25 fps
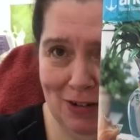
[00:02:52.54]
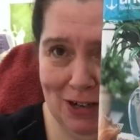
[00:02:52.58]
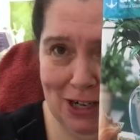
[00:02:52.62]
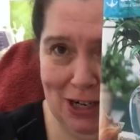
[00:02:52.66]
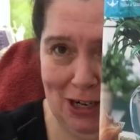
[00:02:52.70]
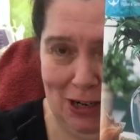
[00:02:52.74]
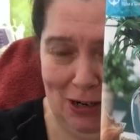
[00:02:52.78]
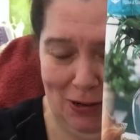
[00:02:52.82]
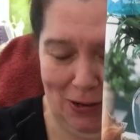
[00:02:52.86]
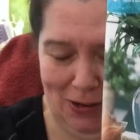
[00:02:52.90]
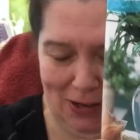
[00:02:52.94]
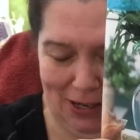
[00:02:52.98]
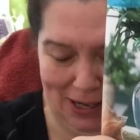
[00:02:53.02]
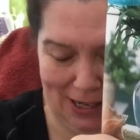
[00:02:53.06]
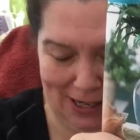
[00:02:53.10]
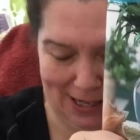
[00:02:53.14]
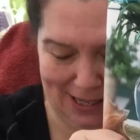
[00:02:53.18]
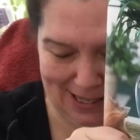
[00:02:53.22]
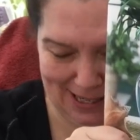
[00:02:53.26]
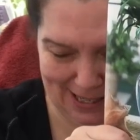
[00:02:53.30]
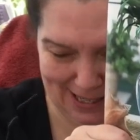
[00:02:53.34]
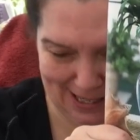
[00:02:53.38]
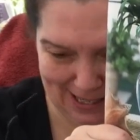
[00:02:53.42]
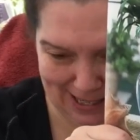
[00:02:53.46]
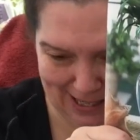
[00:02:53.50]
very good
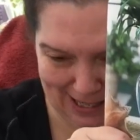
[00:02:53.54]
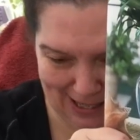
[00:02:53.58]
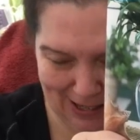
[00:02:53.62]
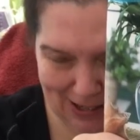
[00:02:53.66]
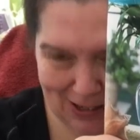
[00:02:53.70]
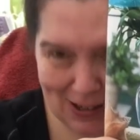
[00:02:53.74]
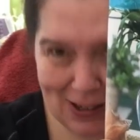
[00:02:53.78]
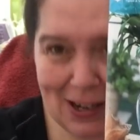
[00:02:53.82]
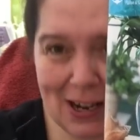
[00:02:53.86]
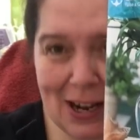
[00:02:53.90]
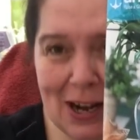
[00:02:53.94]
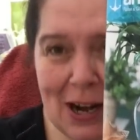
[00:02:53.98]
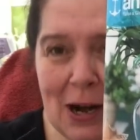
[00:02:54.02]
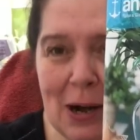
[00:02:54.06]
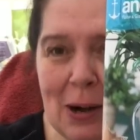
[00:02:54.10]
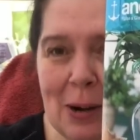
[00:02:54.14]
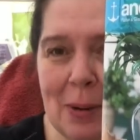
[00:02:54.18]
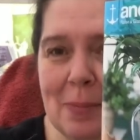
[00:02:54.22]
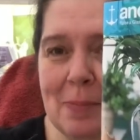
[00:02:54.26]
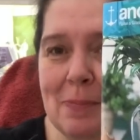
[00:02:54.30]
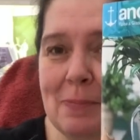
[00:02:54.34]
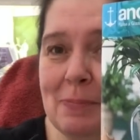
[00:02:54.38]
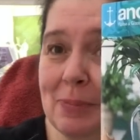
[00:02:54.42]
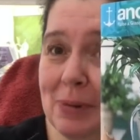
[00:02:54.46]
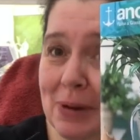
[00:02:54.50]
idea,
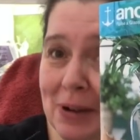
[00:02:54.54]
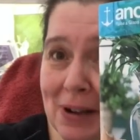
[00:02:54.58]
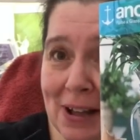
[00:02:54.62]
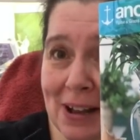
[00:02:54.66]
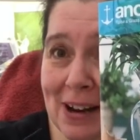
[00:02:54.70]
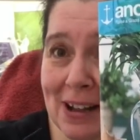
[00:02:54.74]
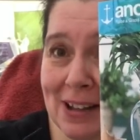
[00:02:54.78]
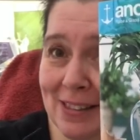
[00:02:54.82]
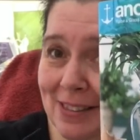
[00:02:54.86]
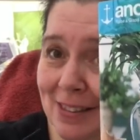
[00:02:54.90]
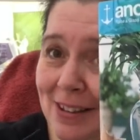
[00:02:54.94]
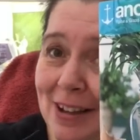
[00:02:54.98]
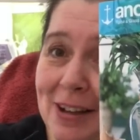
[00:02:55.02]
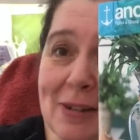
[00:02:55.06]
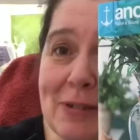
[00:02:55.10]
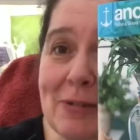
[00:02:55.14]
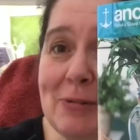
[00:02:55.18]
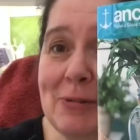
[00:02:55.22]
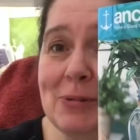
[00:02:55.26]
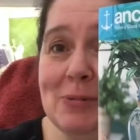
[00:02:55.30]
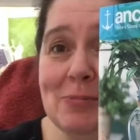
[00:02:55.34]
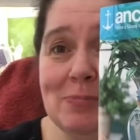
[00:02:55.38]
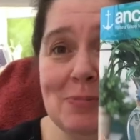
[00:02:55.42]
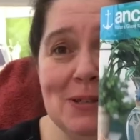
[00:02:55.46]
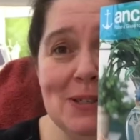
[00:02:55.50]
but I thought it
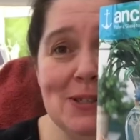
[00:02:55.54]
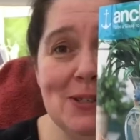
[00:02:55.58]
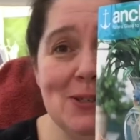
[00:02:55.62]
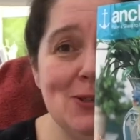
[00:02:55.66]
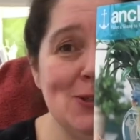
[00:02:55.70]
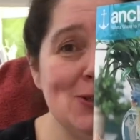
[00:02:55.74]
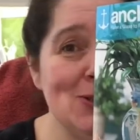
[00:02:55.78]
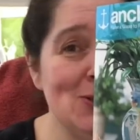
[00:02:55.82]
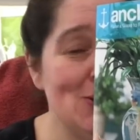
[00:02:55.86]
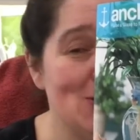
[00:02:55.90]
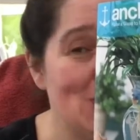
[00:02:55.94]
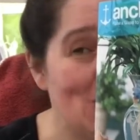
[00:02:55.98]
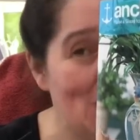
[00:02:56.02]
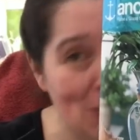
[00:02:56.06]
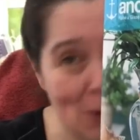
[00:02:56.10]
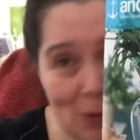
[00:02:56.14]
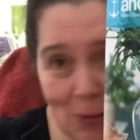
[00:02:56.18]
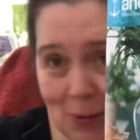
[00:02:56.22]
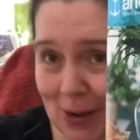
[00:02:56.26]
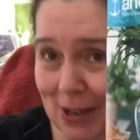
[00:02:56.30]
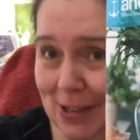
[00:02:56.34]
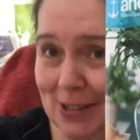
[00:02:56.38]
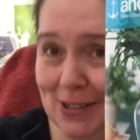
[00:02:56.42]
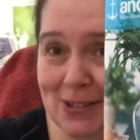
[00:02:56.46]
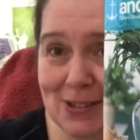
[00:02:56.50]
would be
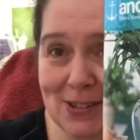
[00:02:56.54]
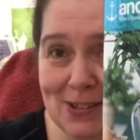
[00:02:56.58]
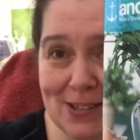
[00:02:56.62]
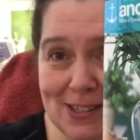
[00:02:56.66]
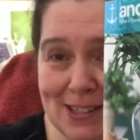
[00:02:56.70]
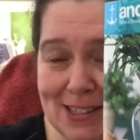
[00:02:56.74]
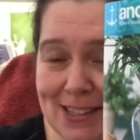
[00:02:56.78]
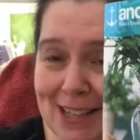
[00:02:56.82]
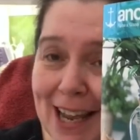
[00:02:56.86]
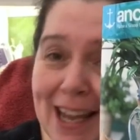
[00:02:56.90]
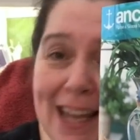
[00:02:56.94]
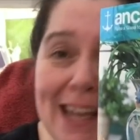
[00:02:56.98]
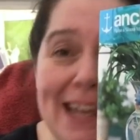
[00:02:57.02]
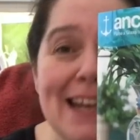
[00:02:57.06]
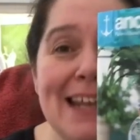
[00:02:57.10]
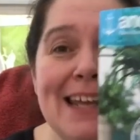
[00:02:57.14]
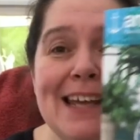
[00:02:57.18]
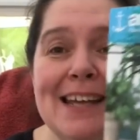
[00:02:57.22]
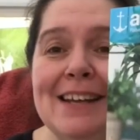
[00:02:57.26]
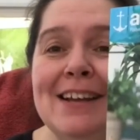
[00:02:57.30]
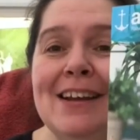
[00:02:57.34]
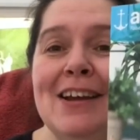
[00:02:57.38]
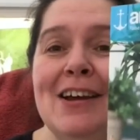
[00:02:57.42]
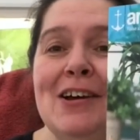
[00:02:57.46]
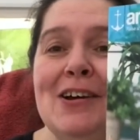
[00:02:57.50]
so
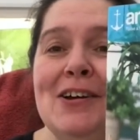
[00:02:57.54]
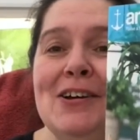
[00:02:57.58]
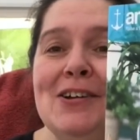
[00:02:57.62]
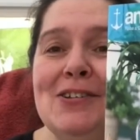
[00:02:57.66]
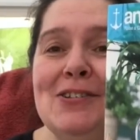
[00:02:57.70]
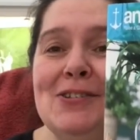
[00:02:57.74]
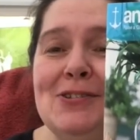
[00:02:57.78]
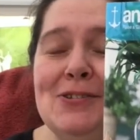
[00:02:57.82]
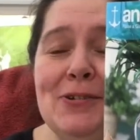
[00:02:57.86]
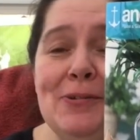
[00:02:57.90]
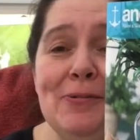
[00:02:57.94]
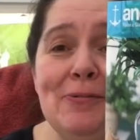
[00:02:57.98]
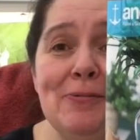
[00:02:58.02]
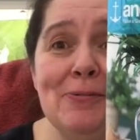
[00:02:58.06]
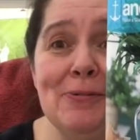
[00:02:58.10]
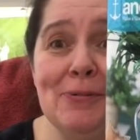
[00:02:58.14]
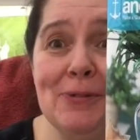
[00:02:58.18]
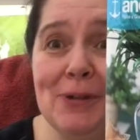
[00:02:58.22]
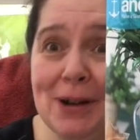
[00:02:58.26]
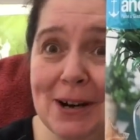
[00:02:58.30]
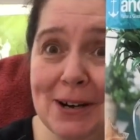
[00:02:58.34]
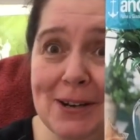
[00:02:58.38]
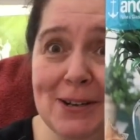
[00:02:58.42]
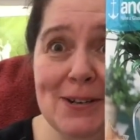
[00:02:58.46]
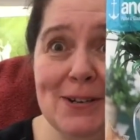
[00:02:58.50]
entertaining to
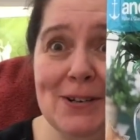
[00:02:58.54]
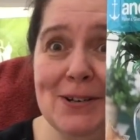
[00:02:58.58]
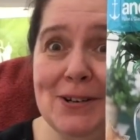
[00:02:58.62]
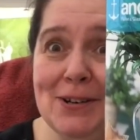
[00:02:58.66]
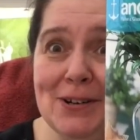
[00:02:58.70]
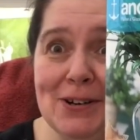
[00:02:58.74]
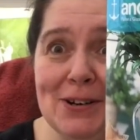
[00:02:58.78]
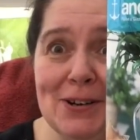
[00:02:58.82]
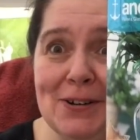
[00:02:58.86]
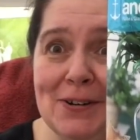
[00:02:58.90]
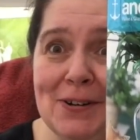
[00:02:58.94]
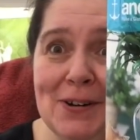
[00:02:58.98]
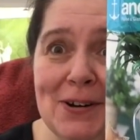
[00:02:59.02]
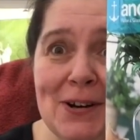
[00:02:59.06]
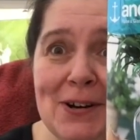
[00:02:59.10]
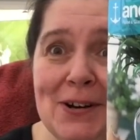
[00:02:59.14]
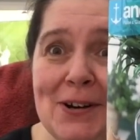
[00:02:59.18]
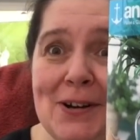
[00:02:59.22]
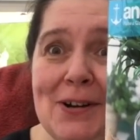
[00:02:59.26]
watch her